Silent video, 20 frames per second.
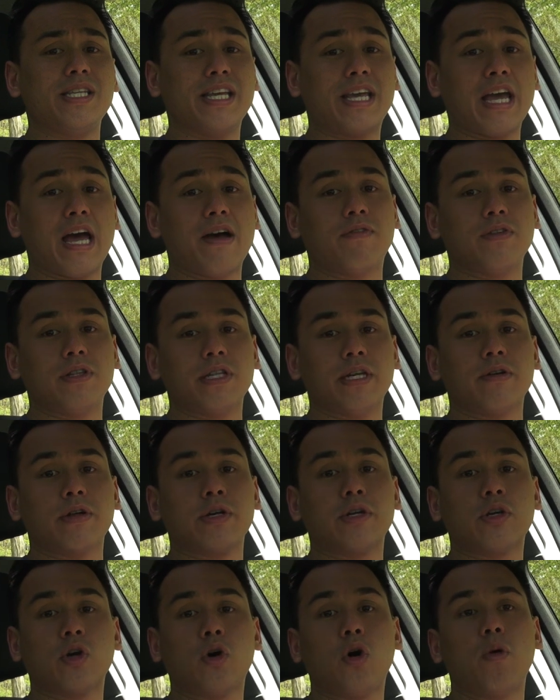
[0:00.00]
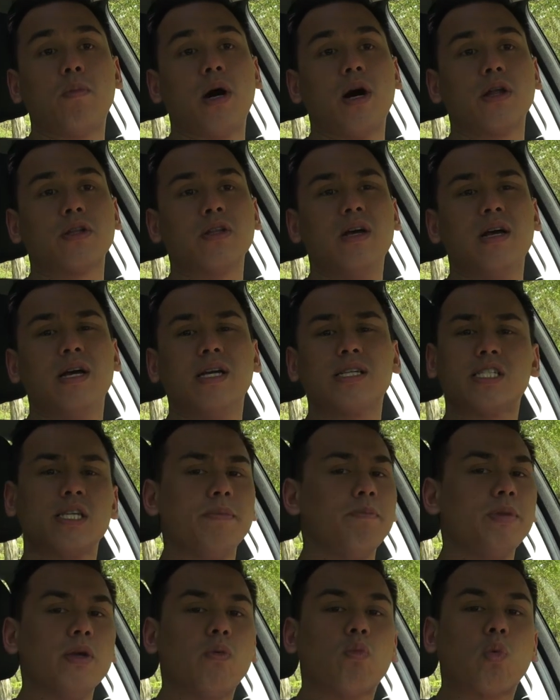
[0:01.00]
the Cavalier and Cobalt
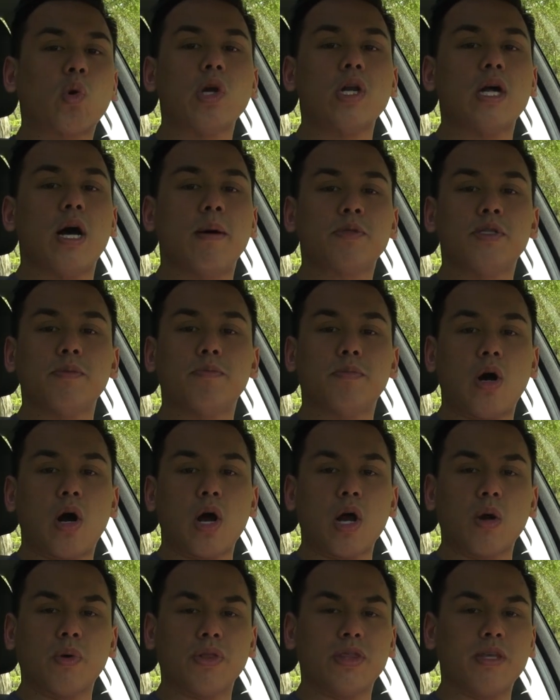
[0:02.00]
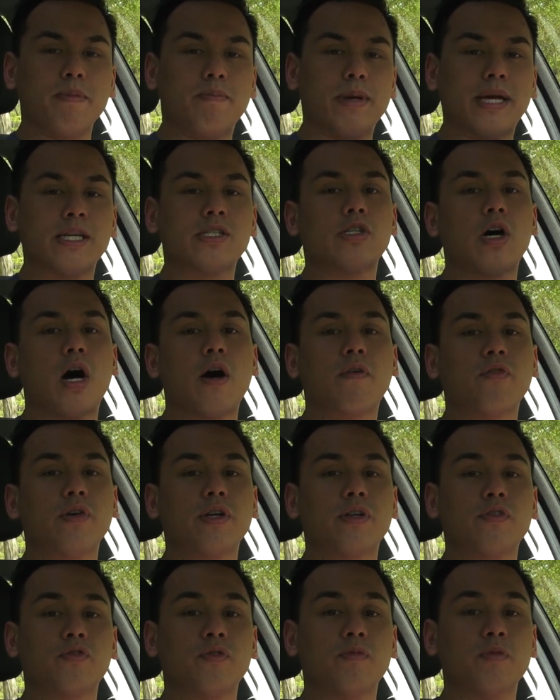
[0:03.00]
simply weren't up to par with the best
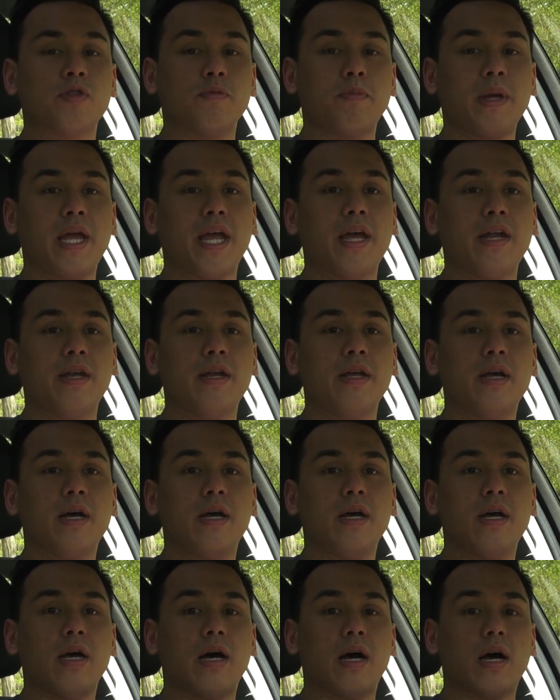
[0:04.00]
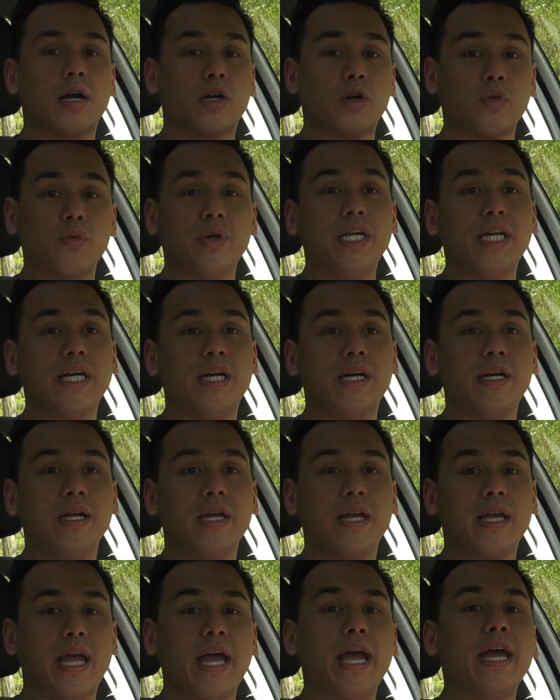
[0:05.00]
offerings from Japan, Korea,
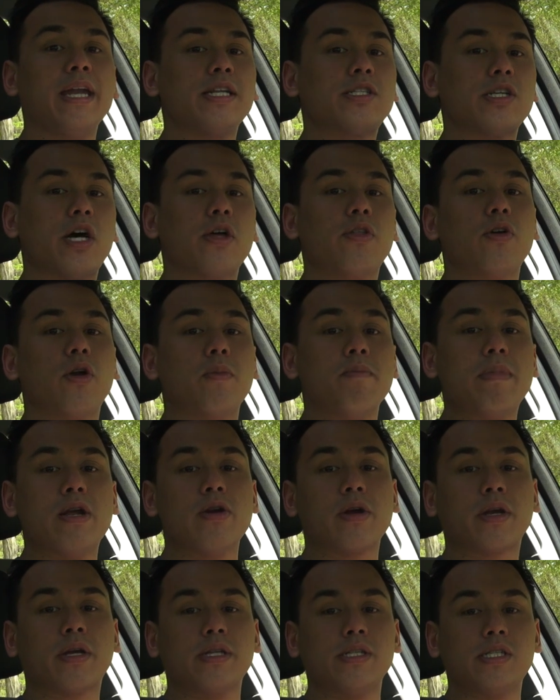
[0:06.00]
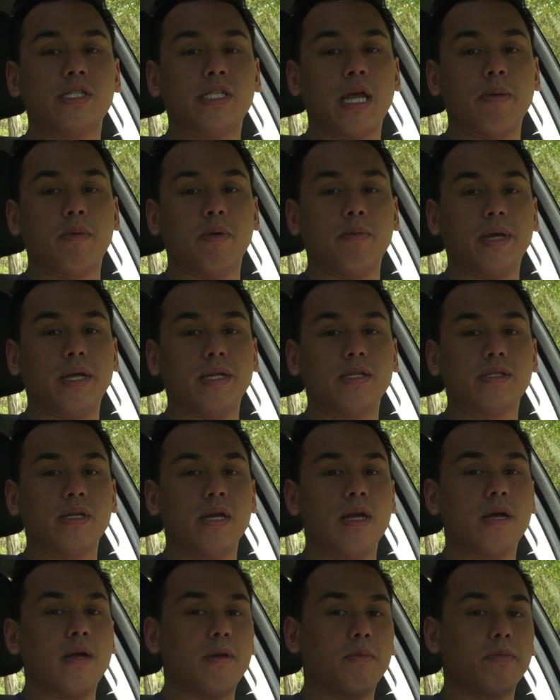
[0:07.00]
and its other American stablemates.
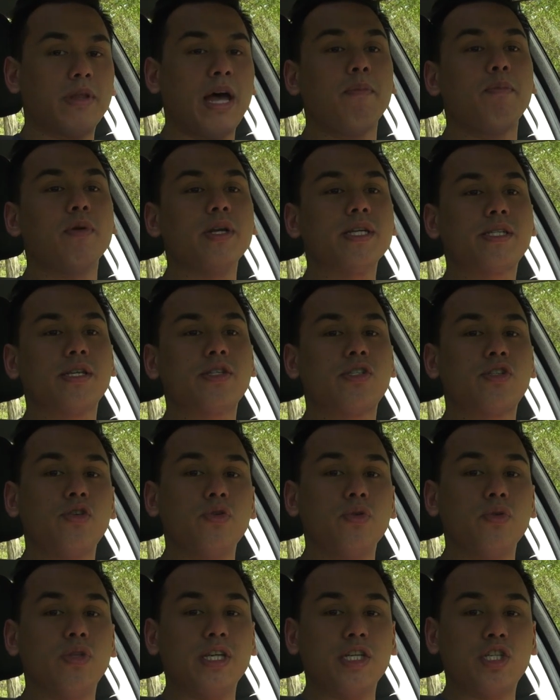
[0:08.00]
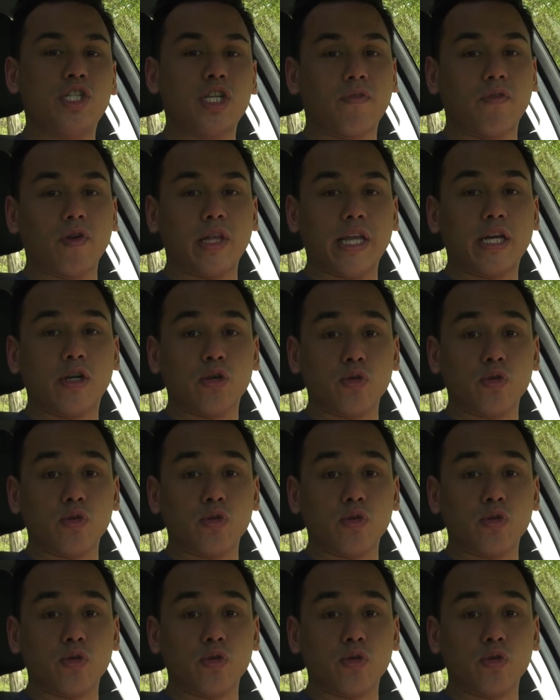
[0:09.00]
That brings us to the Chevrolet